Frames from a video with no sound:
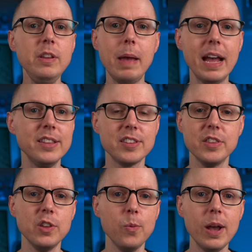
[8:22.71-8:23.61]
patents in
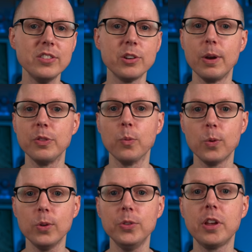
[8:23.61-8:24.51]
the US and around the
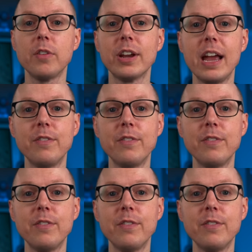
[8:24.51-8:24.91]
world covering